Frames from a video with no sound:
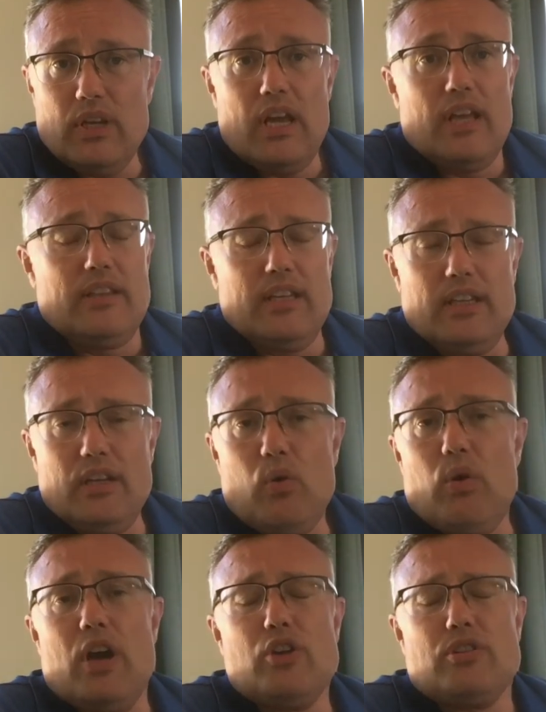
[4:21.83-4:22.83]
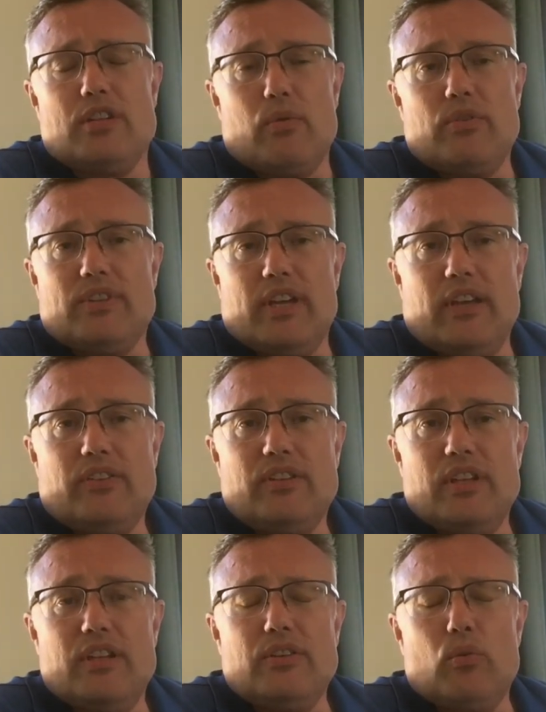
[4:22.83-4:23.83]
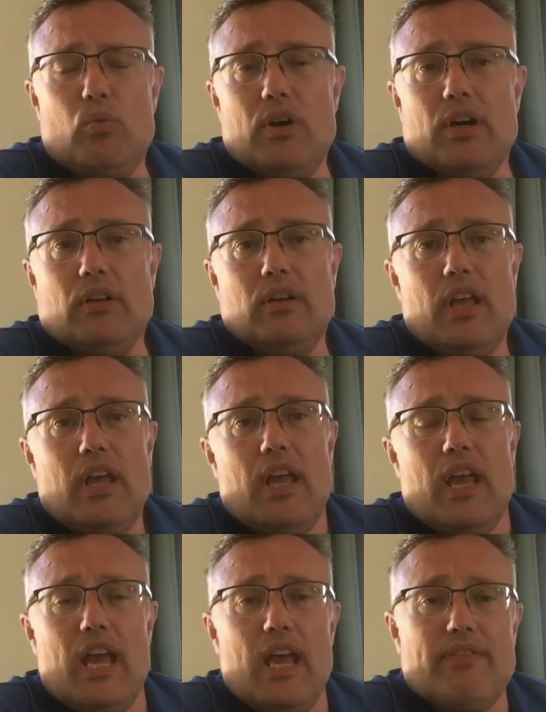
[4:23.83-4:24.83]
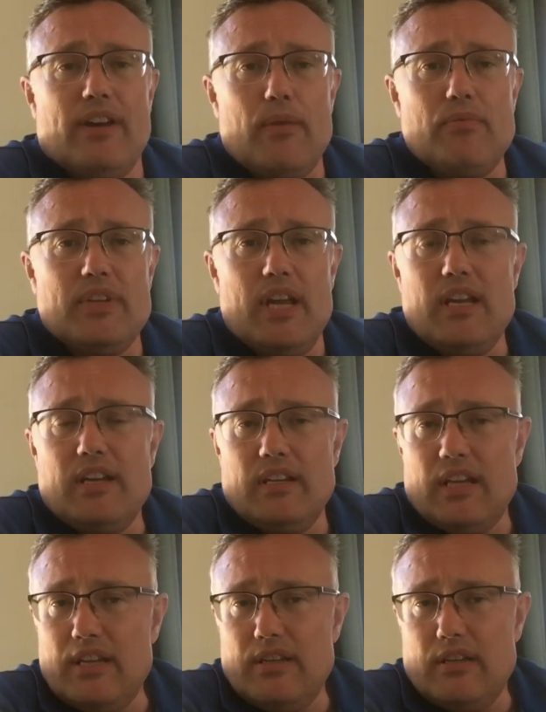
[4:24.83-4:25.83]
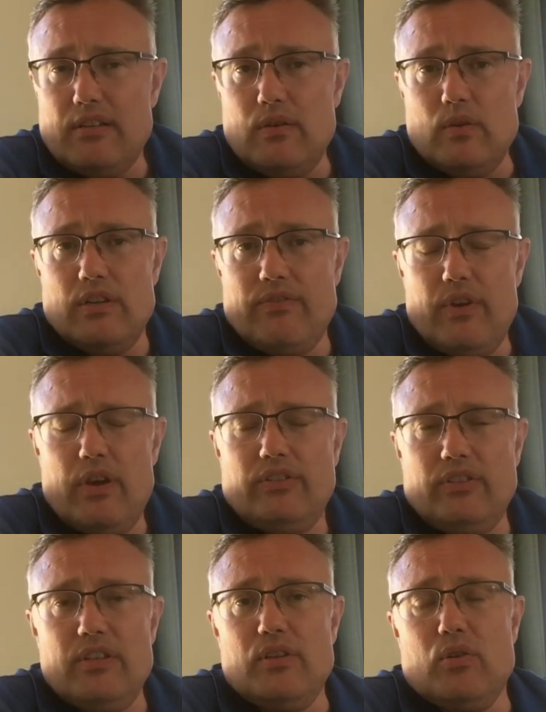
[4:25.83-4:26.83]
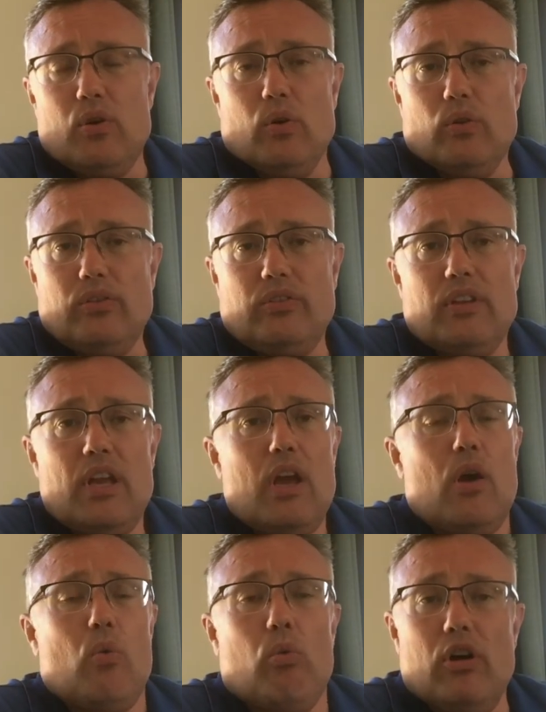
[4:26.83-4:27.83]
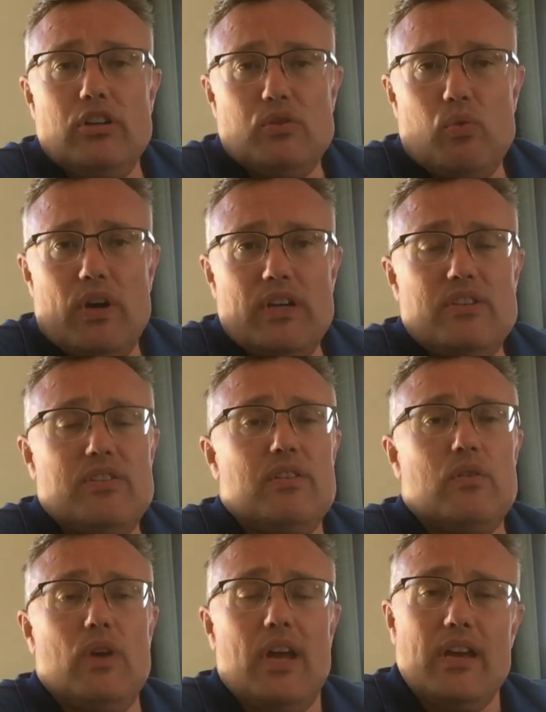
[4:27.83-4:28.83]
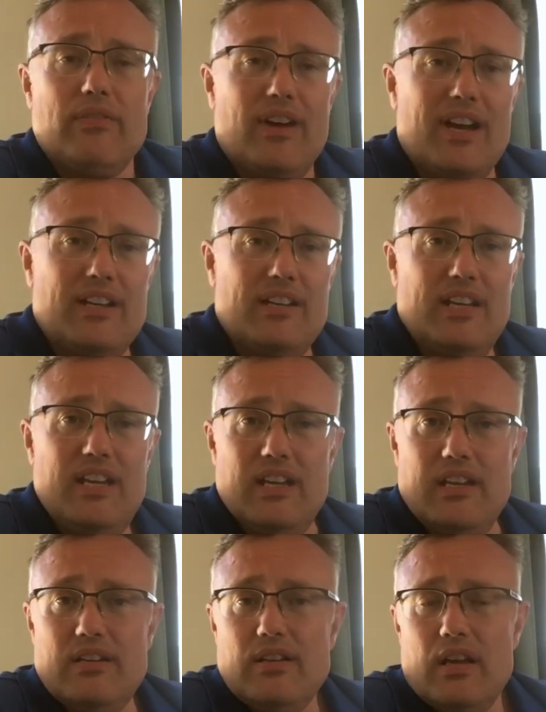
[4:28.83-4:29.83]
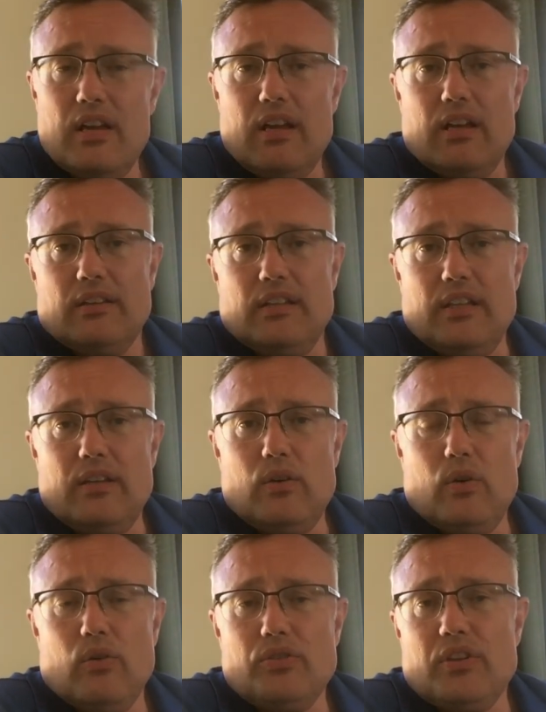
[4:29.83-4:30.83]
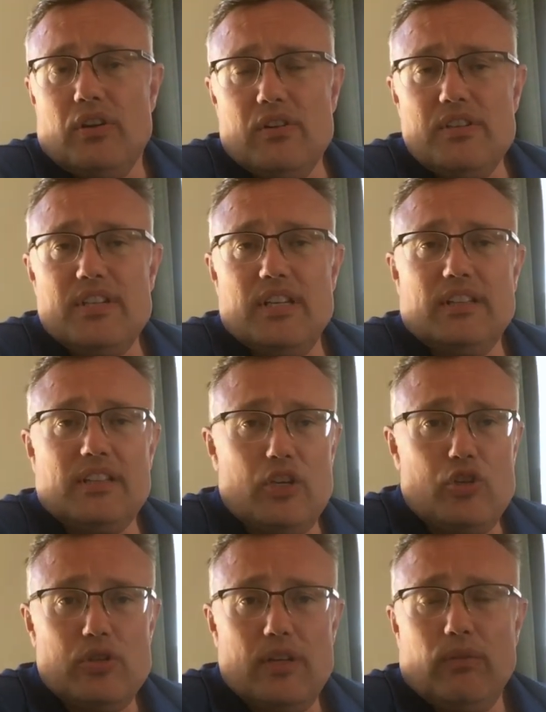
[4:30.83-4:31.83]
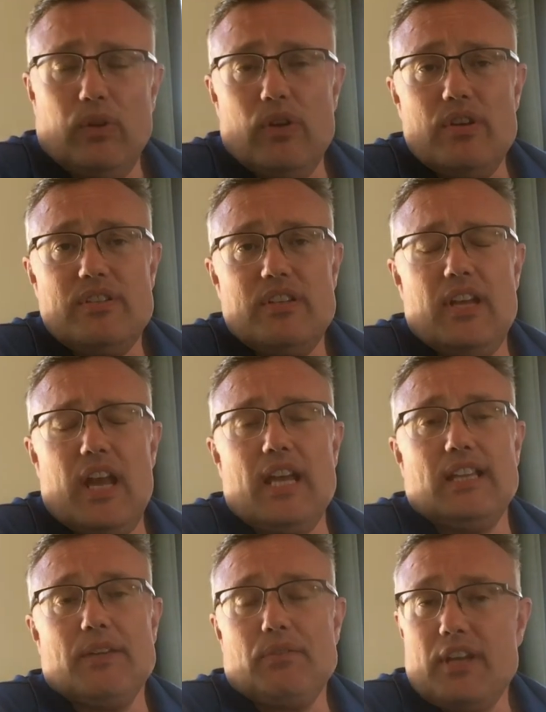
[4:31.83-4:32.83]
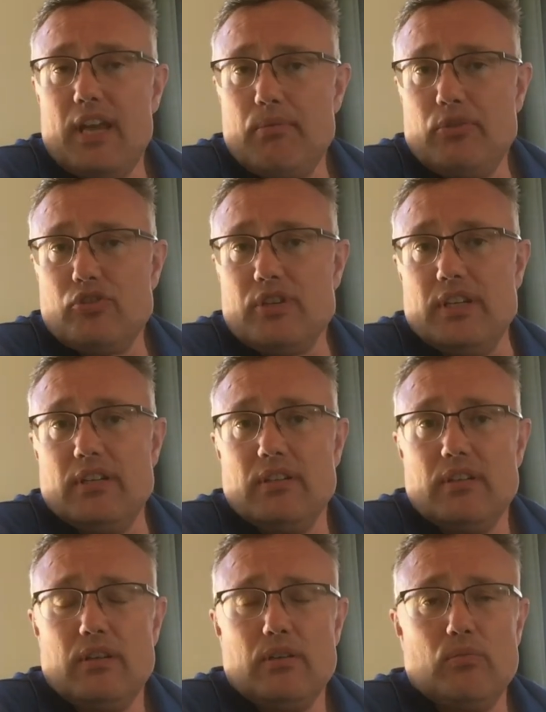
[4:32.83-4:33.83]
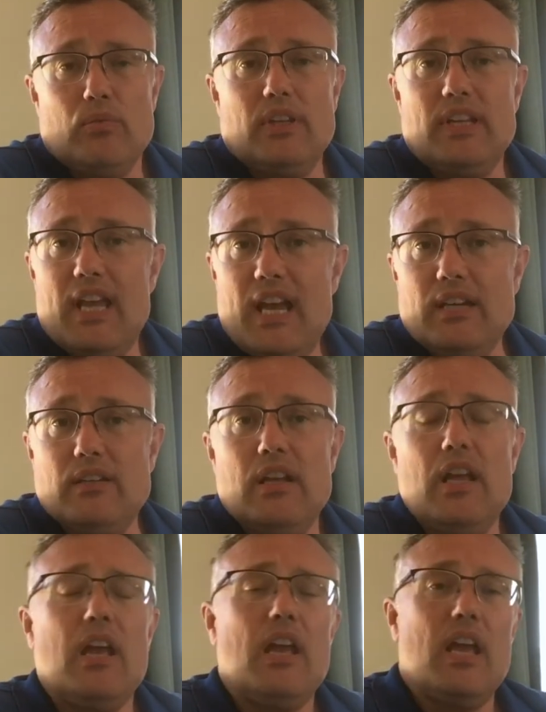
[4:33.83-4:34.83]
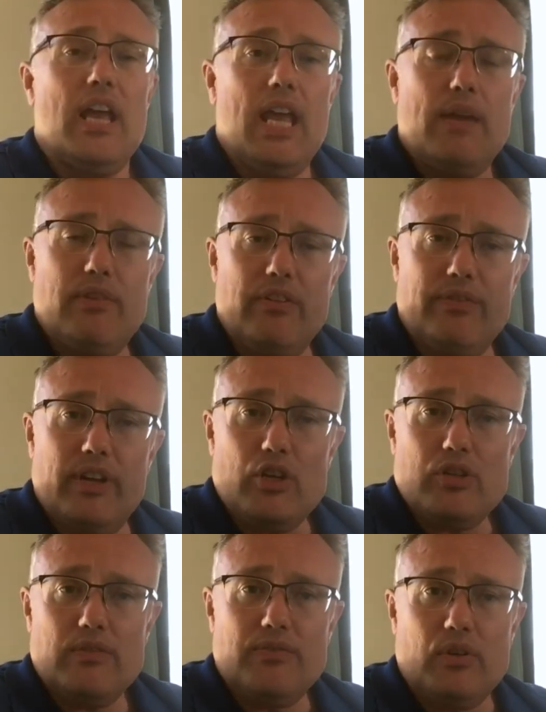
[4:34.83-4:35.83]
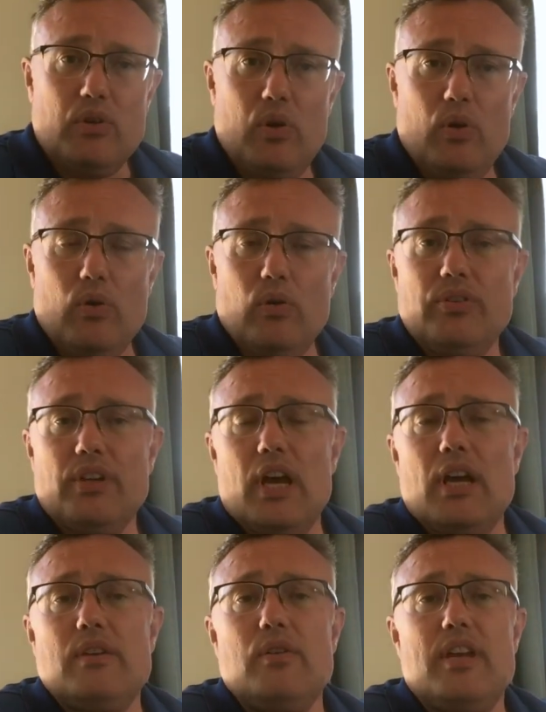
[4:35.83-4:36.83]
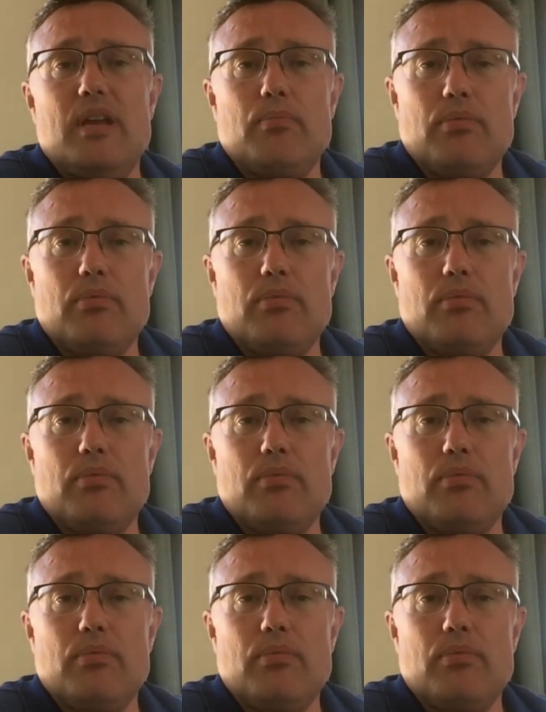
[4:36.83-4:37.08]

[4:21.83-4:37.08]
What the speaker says: The other question I was asked is, well, if I'm taking a university course, what do I do if I need the course content that I should have learned in A-level chemistry? Well, again, if you finish off the course and you keep